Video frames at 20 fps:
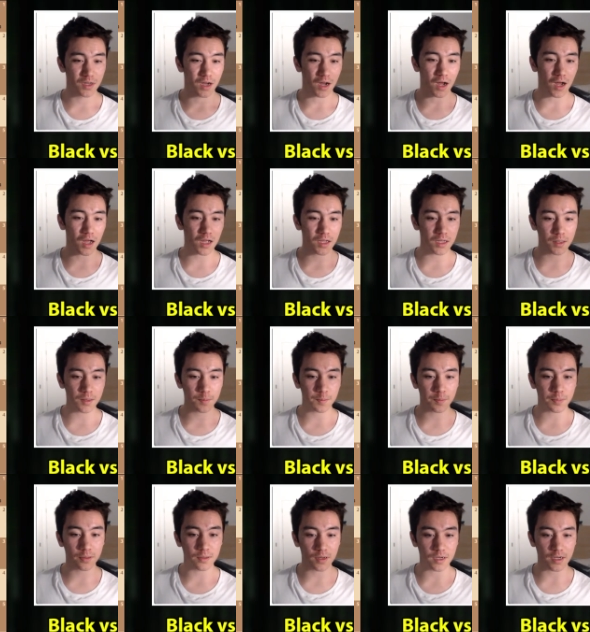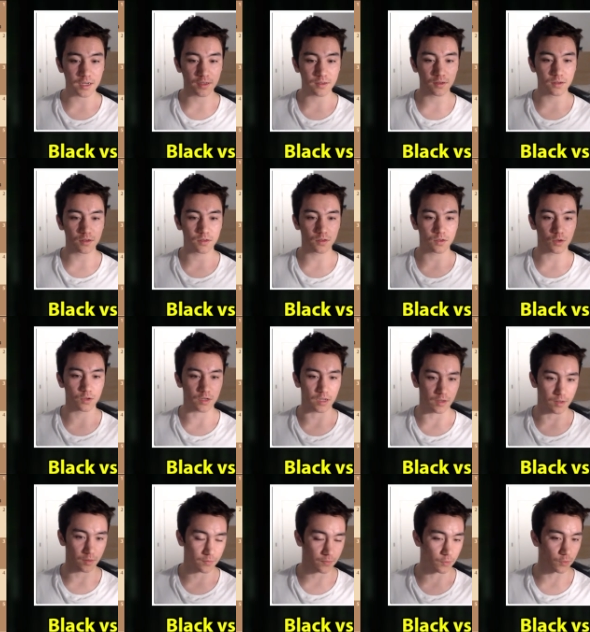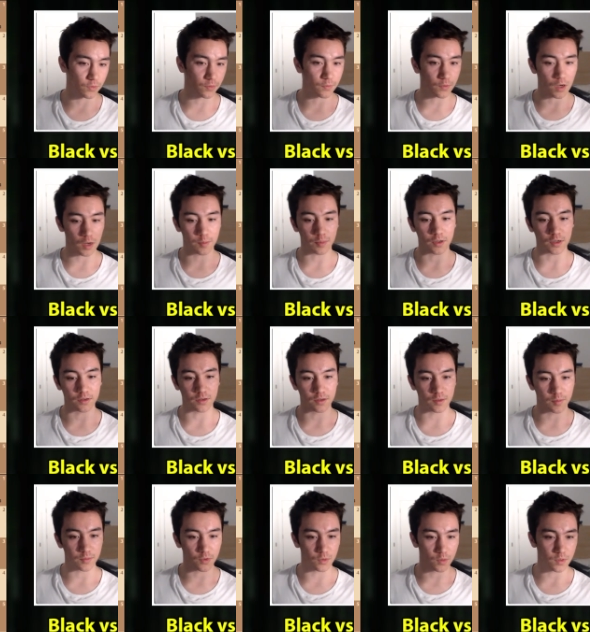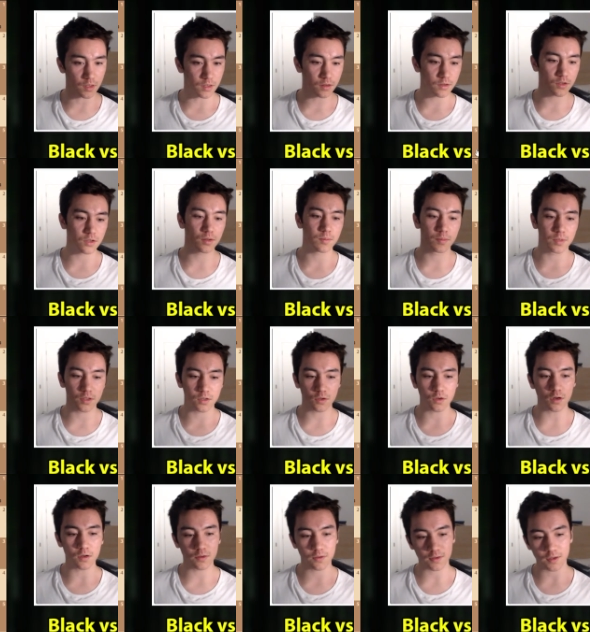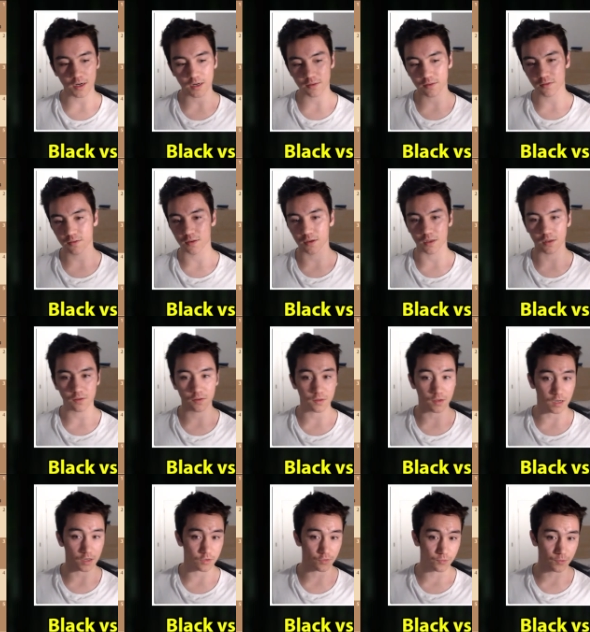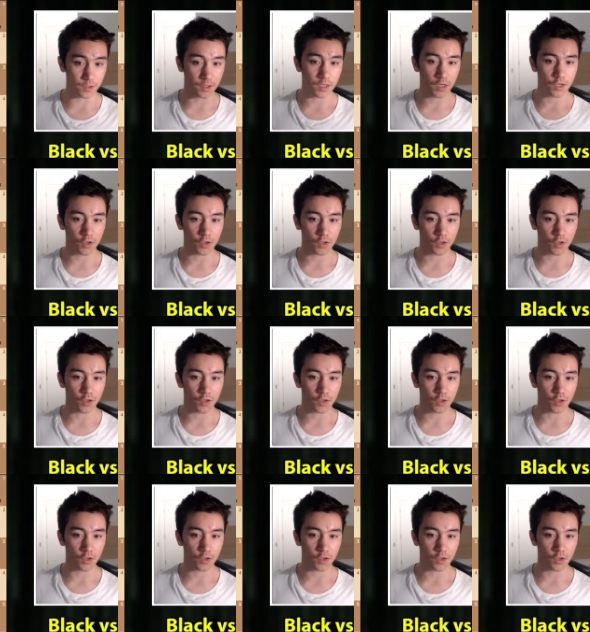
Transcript: I played, okay, first of all I played the Nimzo Indian, but alongside this against Knight of 3,